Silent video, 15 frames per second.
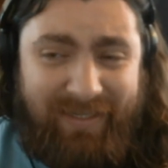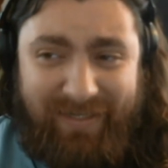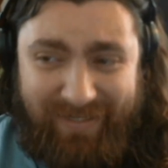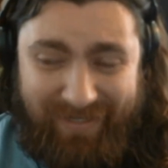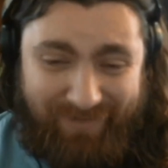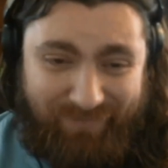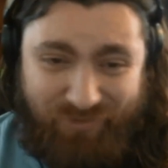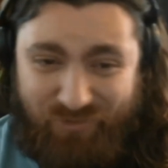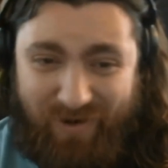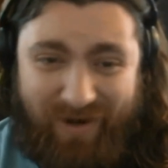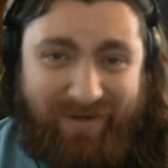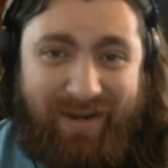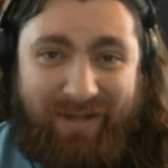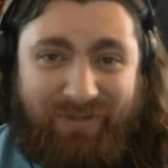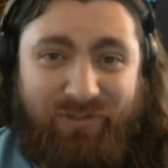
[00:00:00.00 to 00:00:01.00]
And I'm
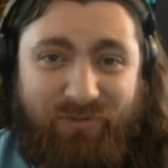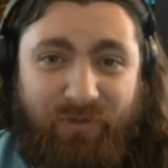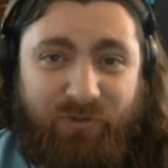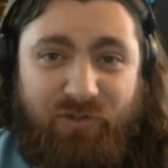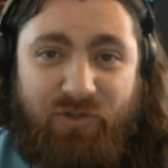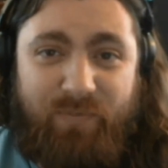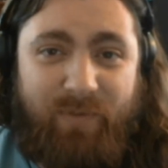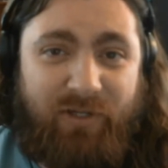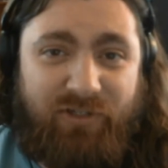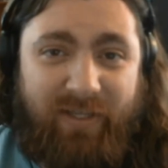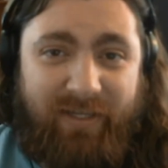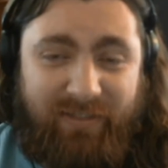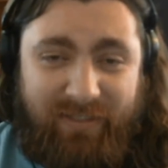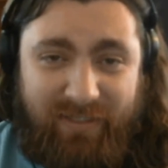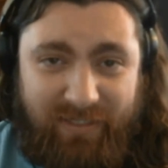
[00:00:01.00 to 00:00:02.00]
trying not to look too much
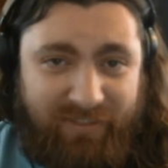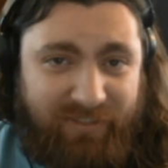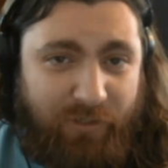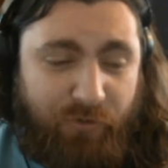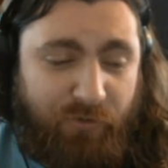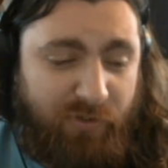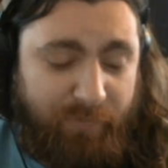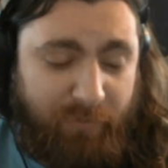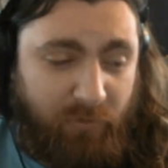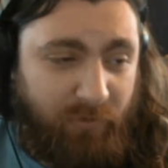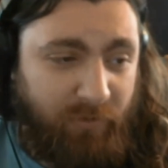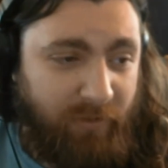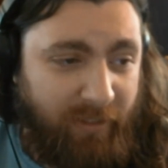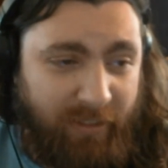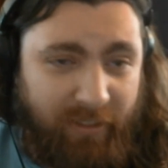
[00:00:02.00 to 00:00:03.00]
like the
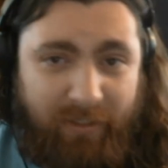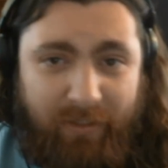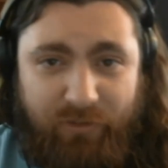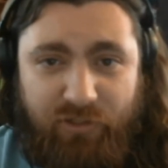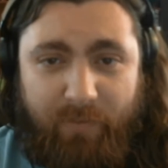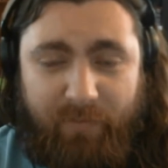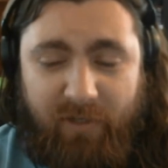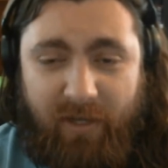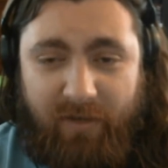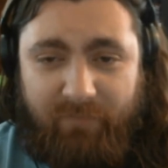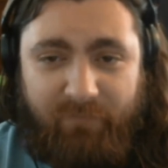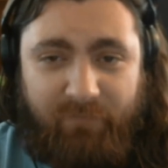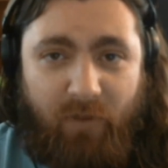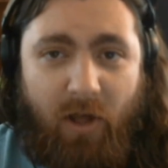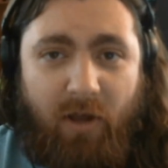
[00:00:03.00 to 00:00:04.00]
stereotypical jump
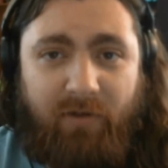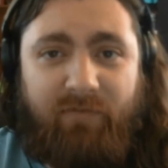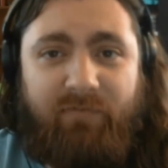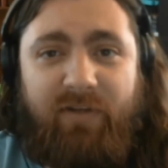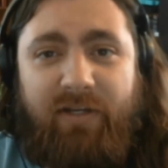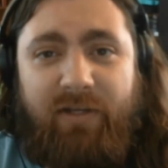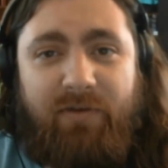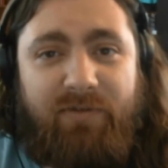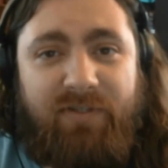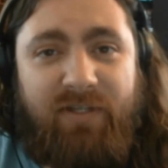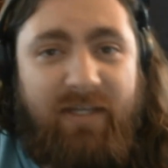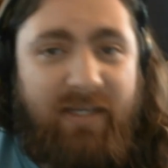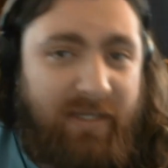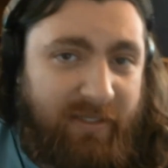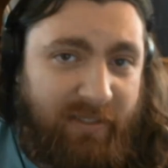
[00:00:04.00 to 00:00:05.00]
cut vlog videos
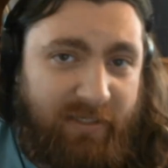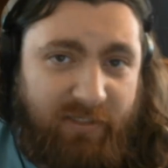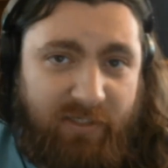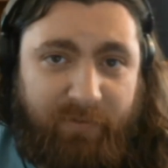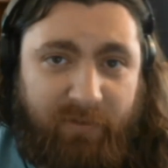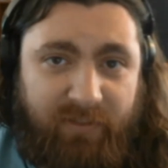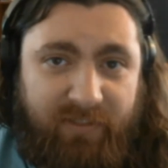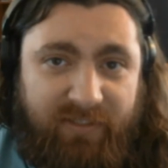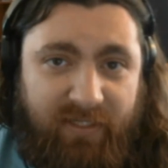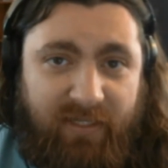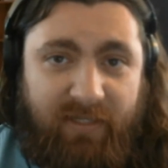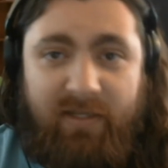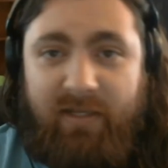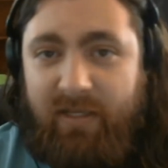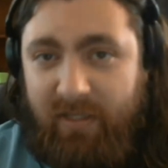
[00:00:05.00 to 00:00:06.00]
that you typically
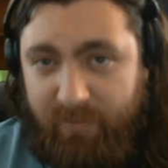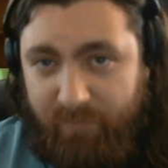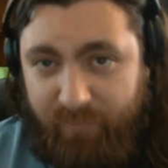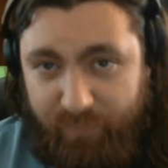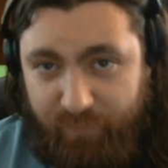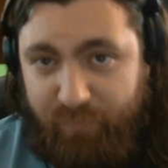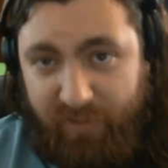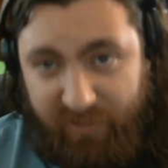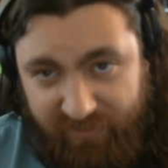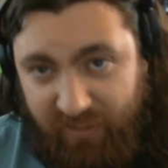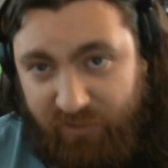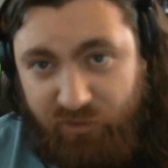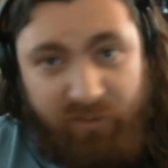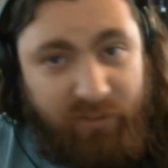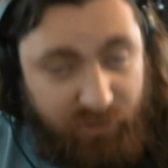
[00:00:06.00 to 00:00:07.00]
see. But
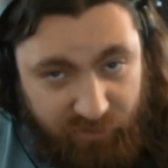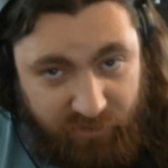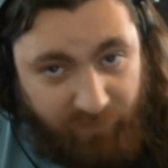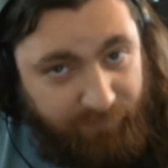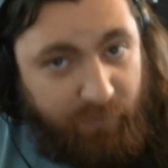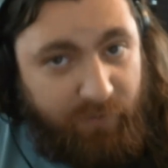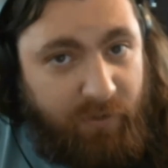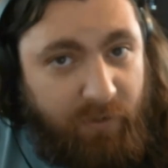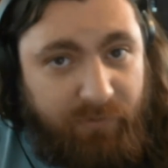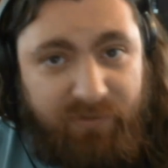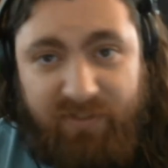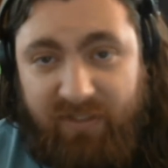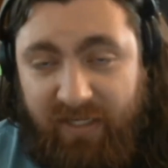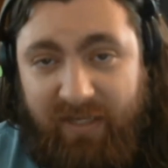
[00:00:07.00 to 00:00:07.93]
essentially just the footnotes.